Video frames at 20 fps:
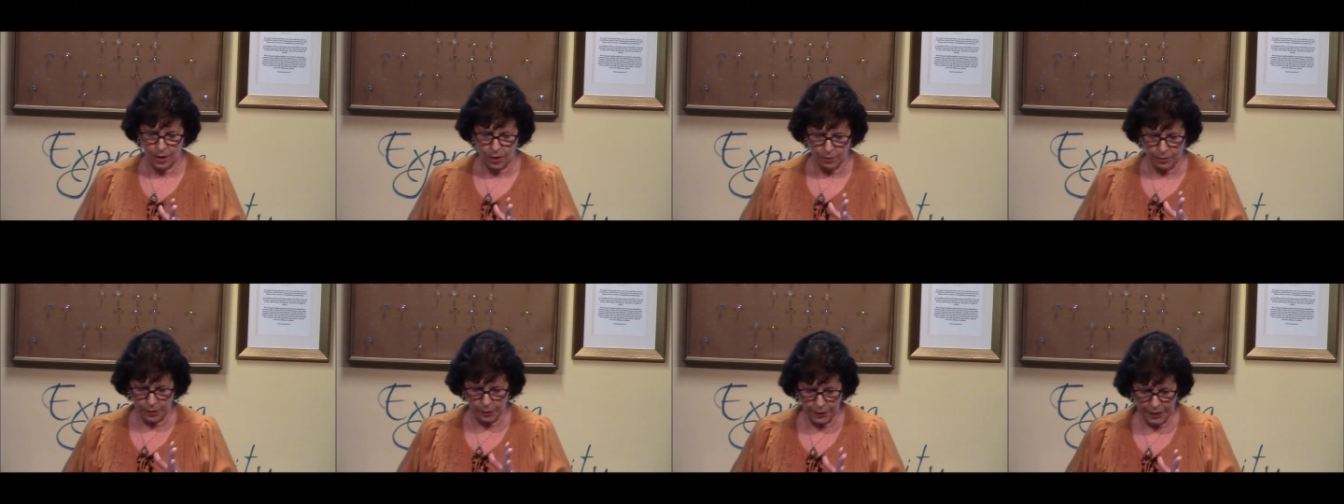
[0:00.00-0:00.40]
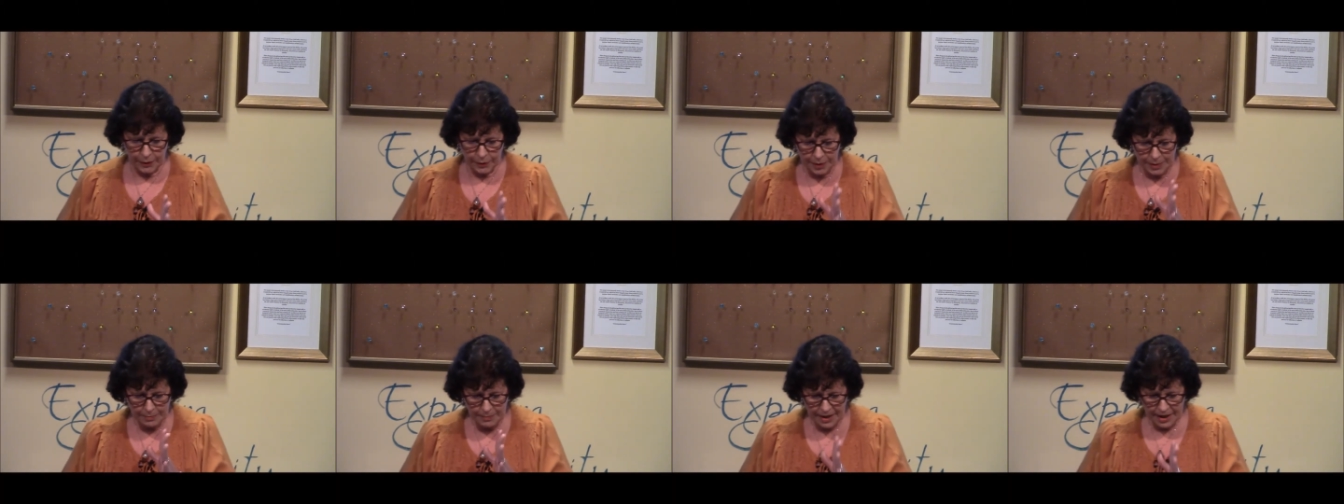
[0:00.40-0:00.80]
When we
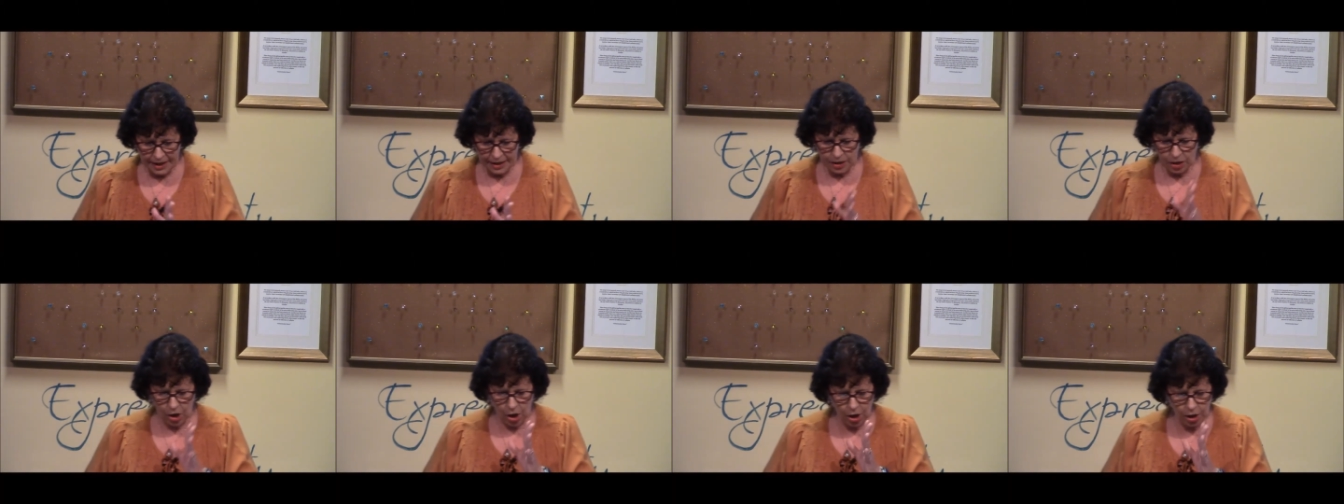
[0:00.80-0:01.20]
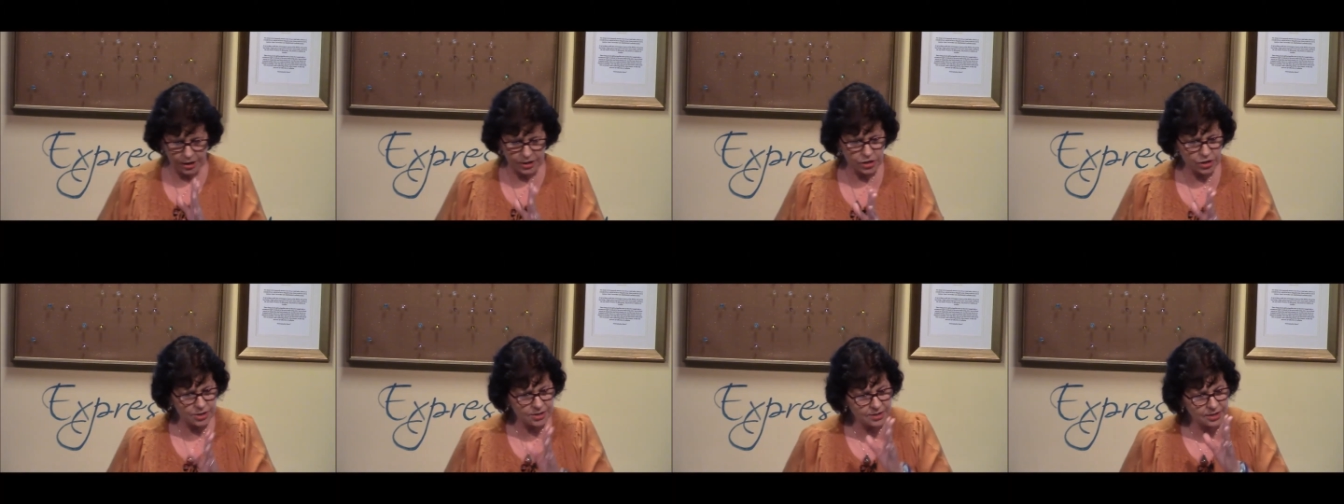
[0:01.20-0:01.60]
remain
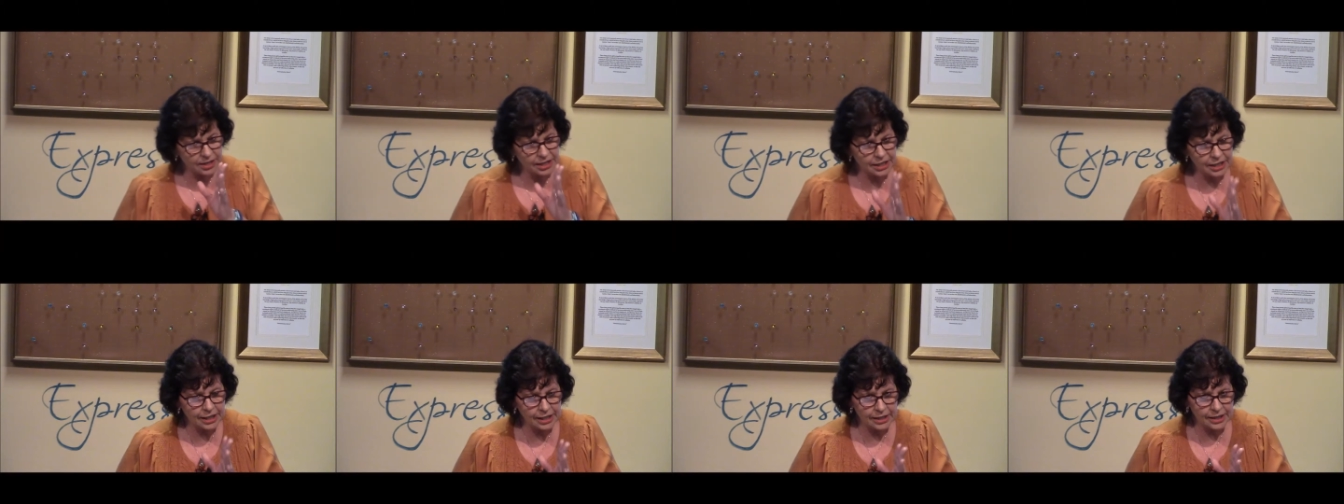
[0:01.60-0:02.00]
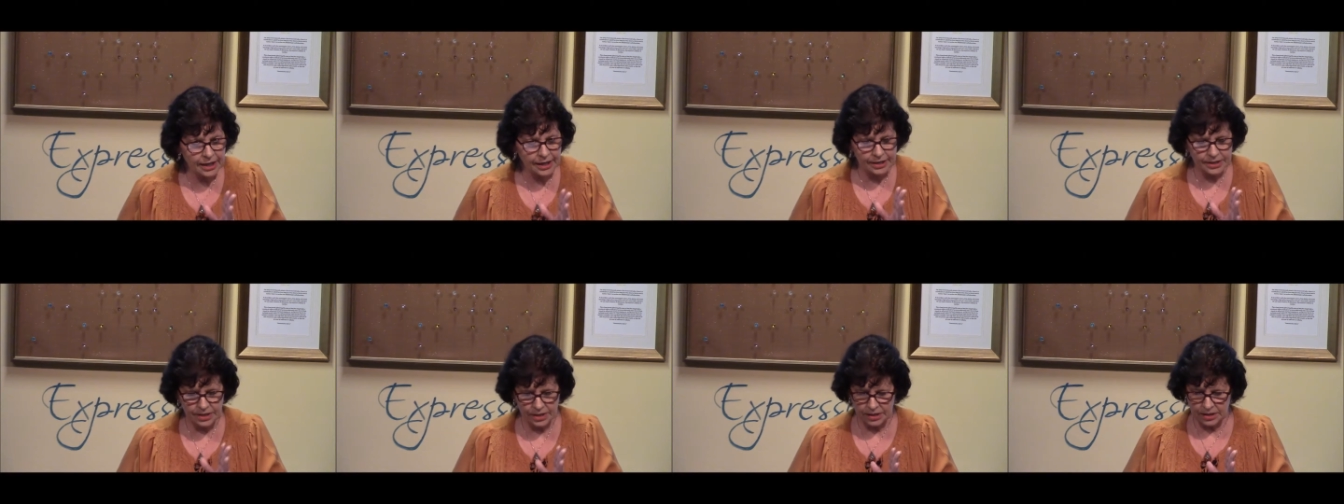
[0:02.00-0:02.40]
consciously
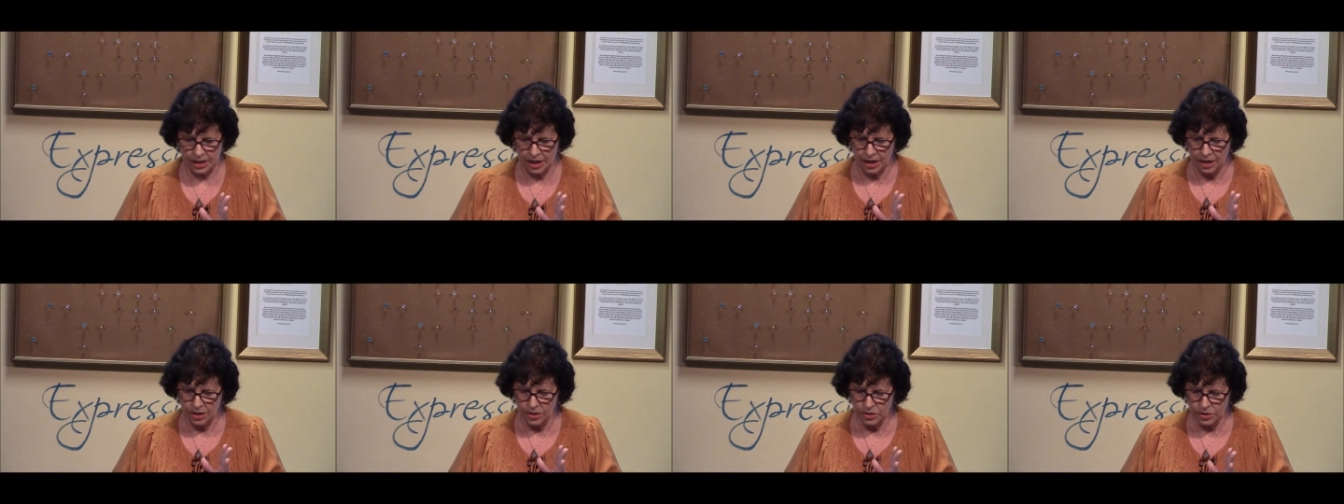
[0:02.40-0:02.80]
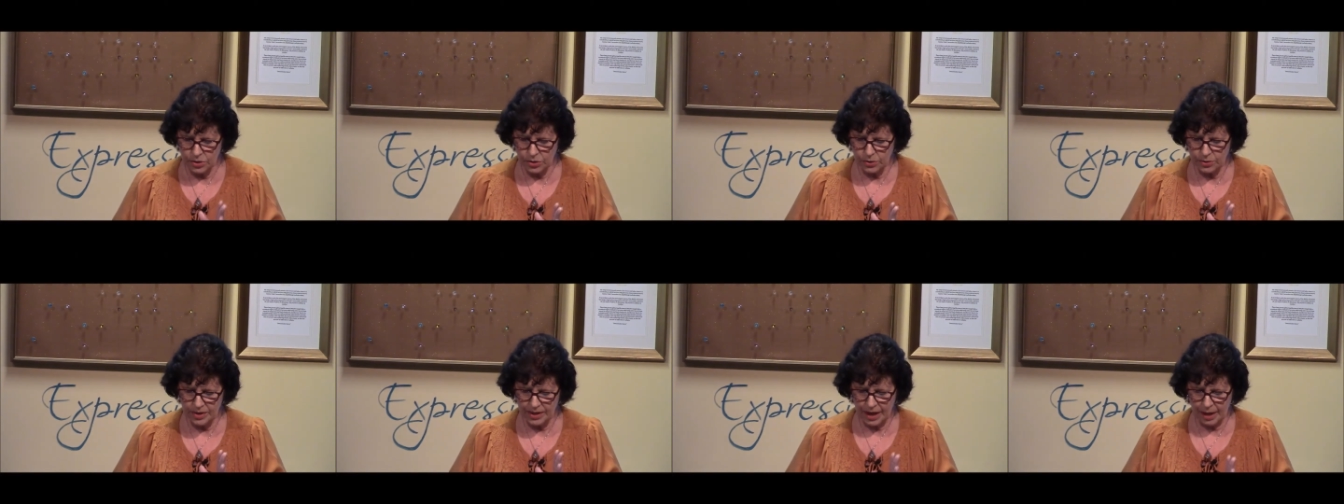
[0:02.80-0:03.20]
connected
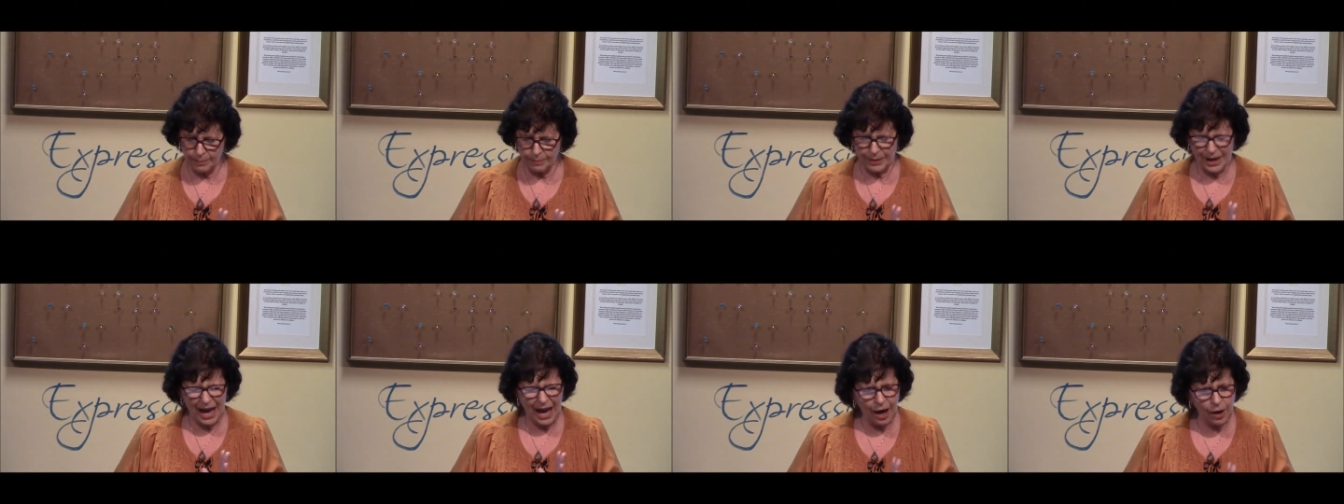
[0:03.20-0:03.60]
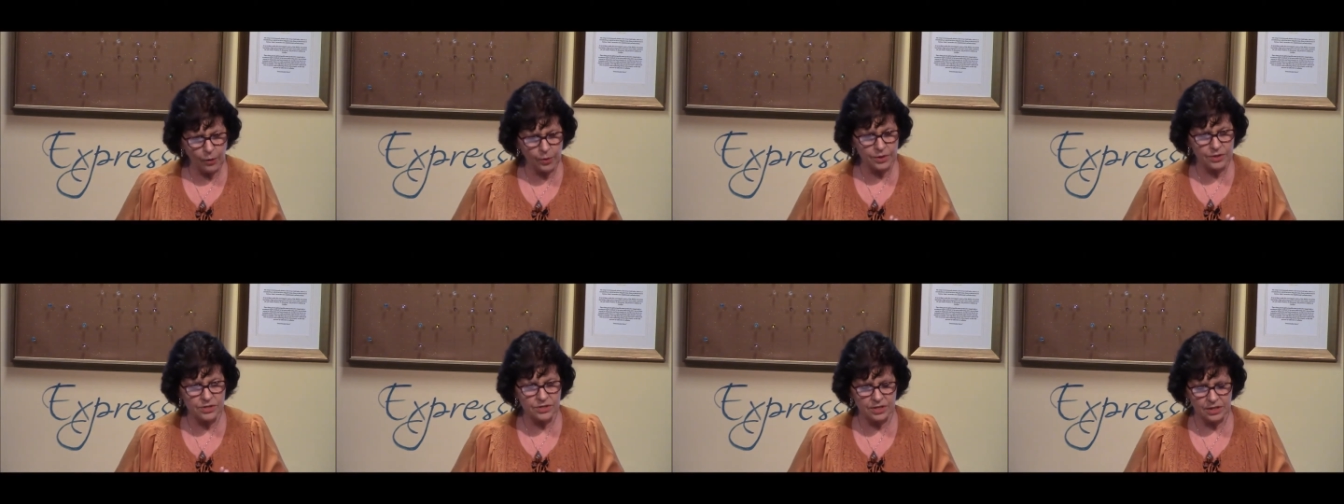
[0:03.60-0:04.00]
to that
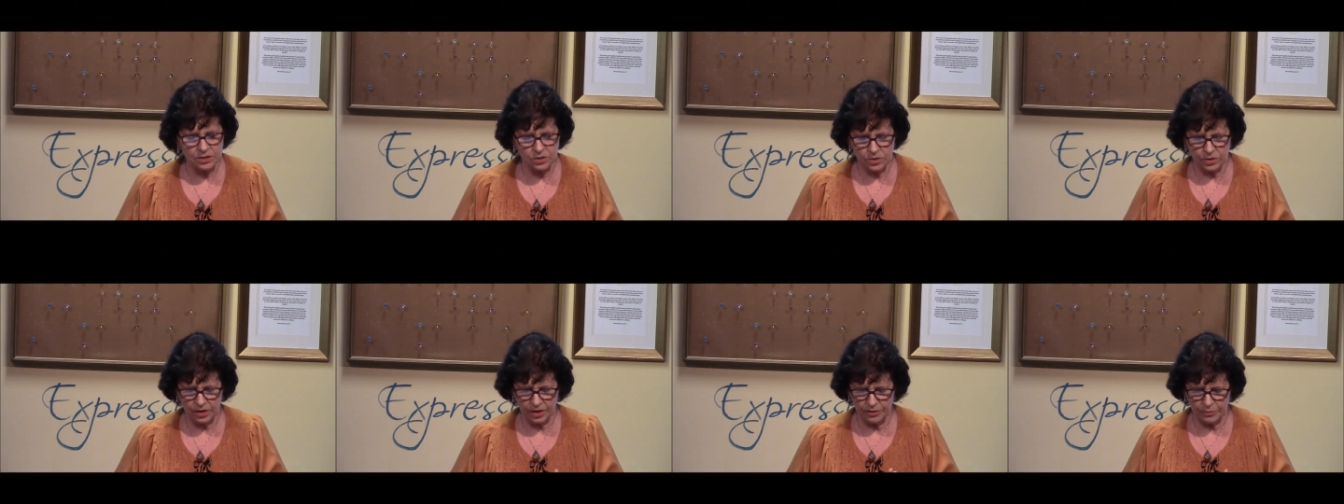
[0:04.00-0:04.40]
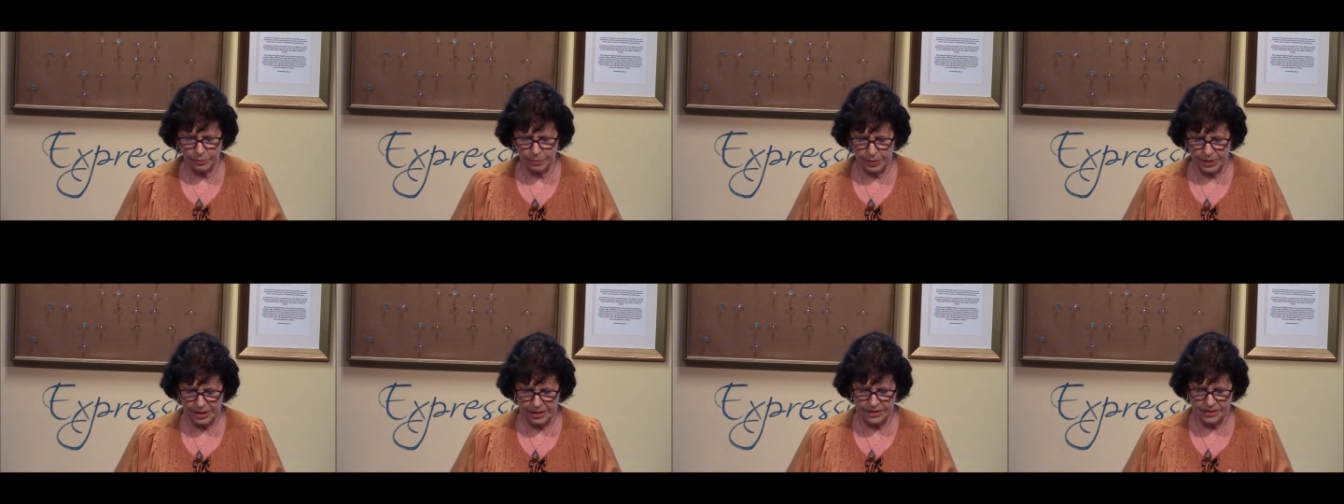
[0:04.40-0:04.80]
power center of
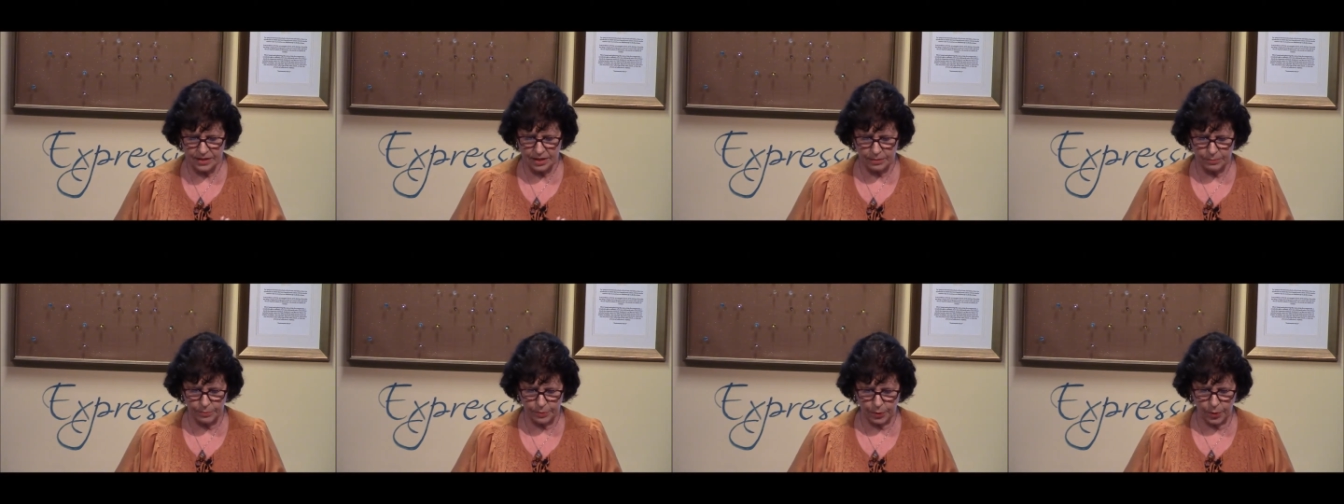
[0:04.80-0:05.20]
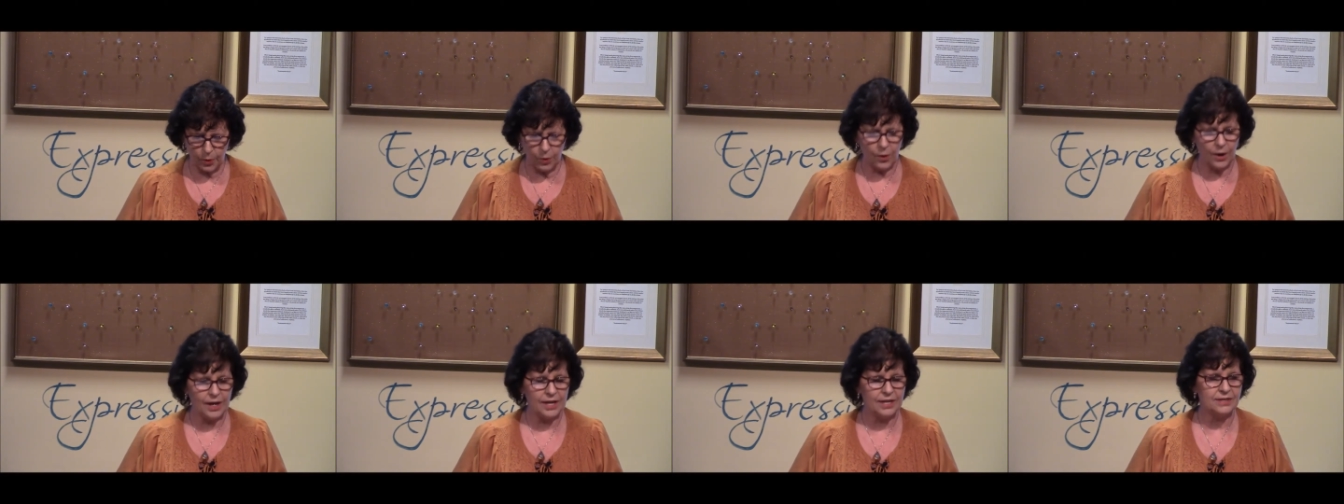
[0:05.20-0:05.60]
peace and
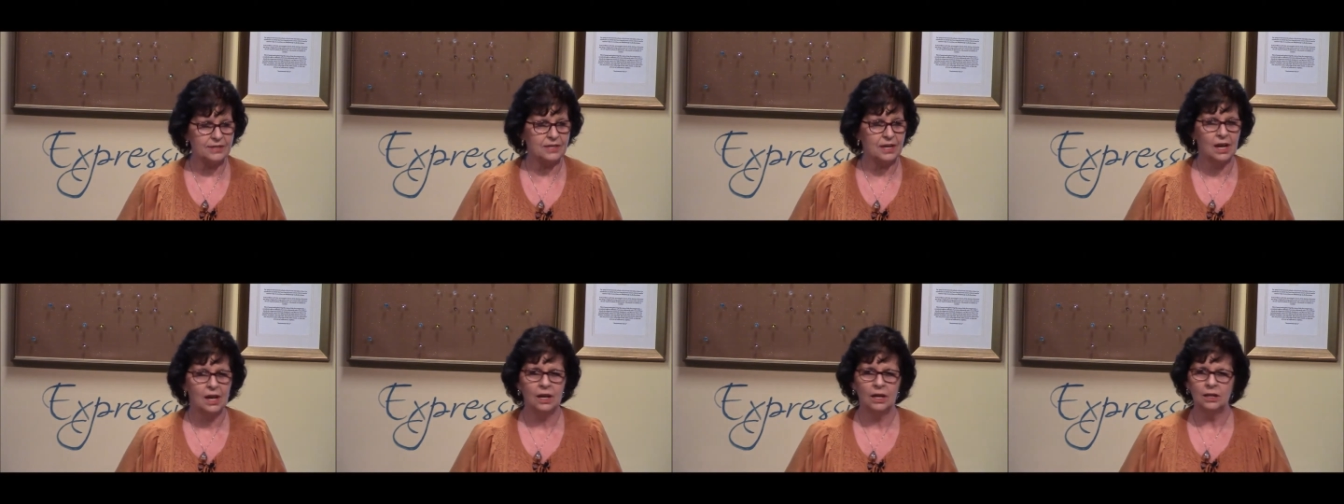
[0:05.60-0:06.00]
poise,